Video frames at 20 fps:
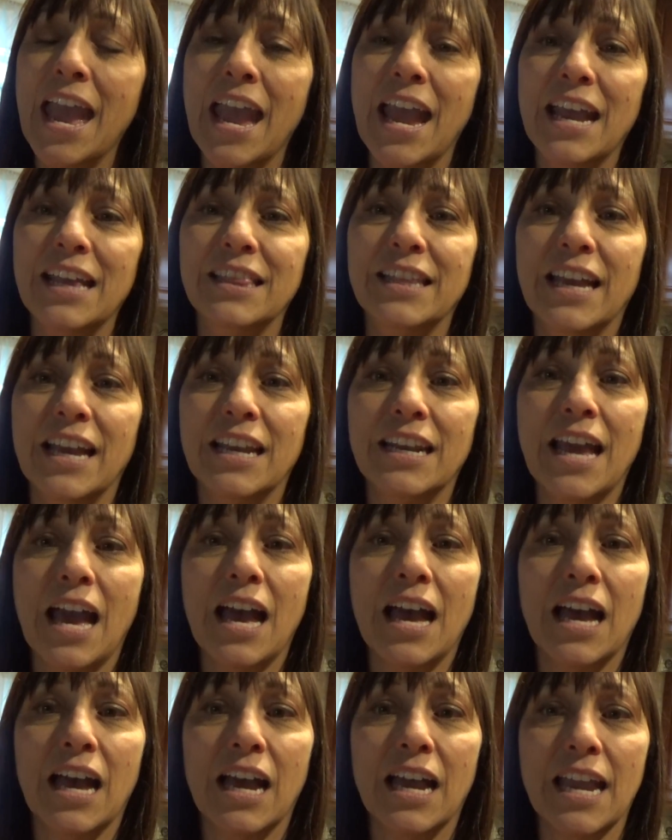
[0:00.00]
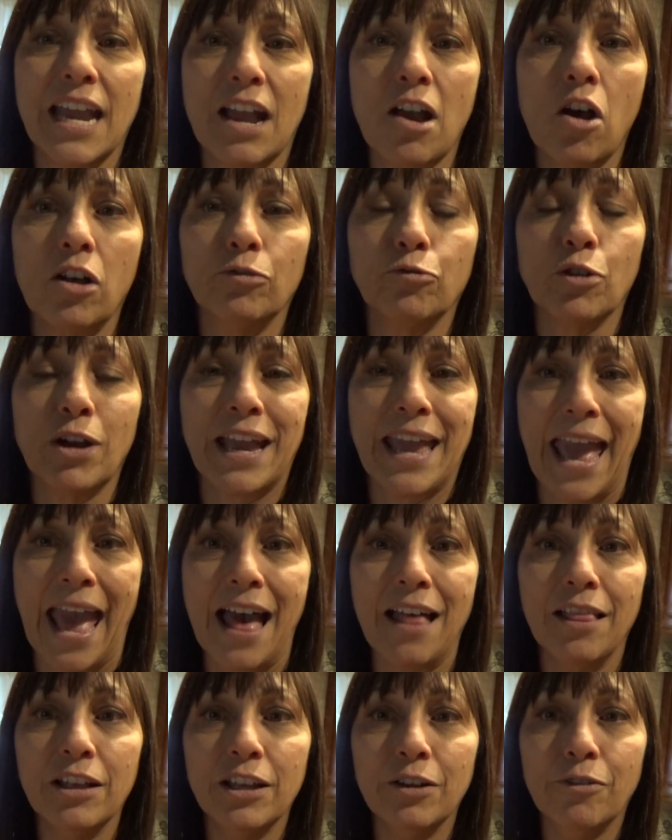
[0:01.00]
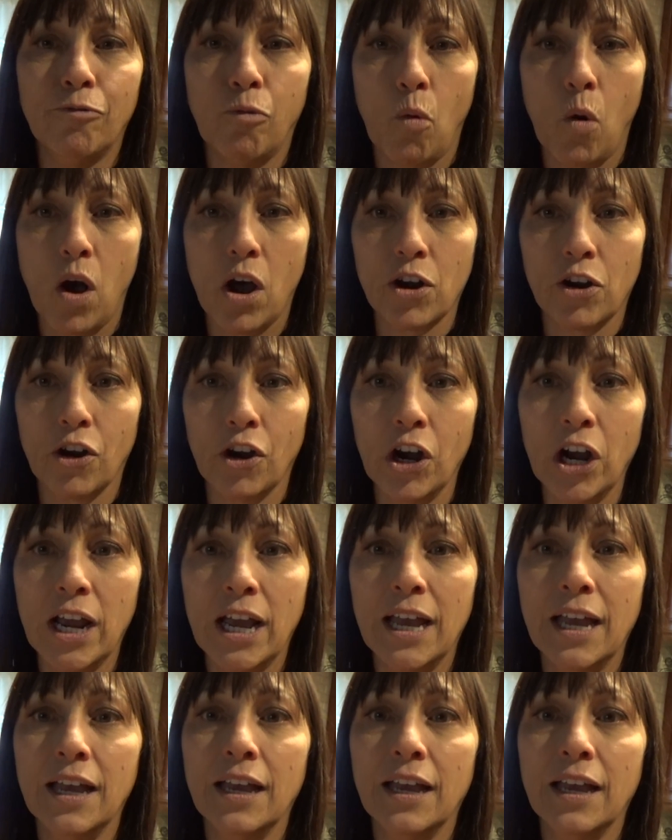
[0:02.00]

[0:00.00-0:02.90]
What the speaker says: And then it called for a gallon of water,